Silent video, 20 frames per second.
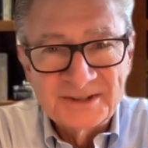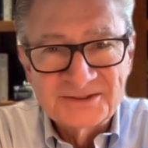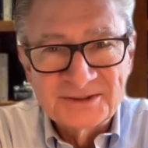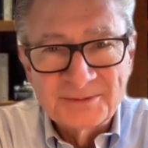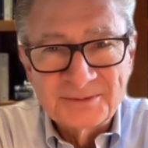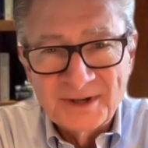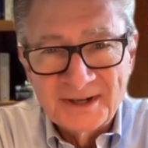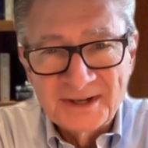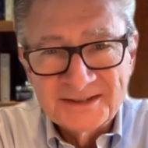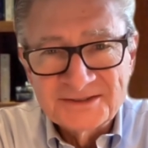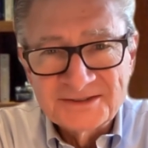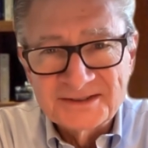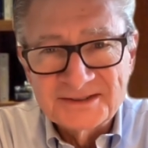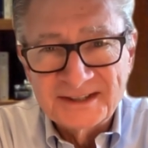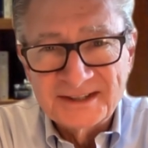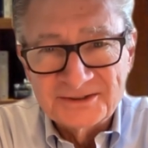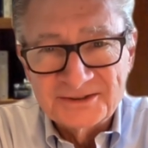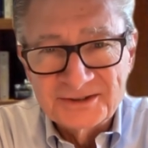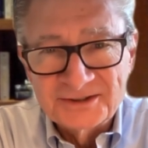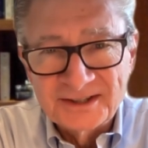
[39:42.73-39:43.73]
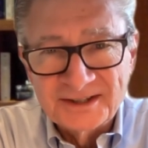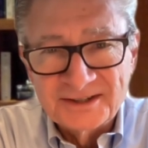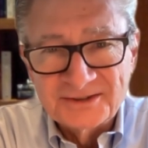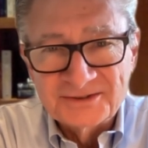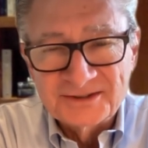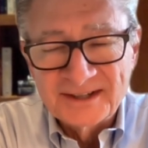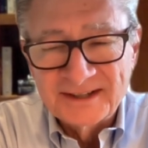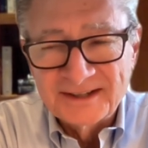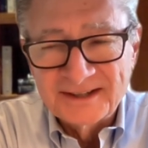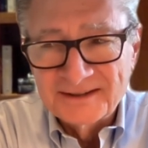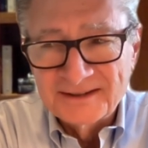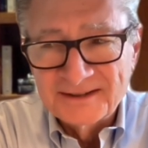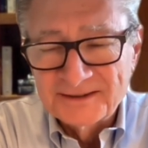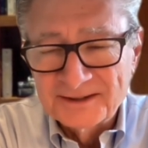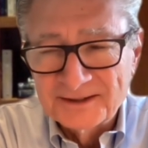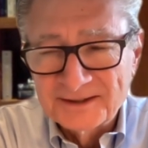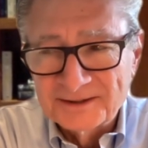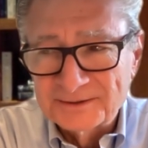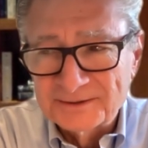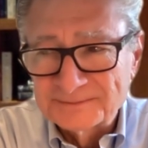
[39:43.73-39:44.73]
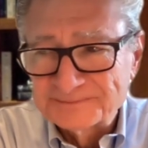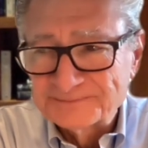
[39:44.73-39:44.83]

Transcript: it's a mindset change, and I think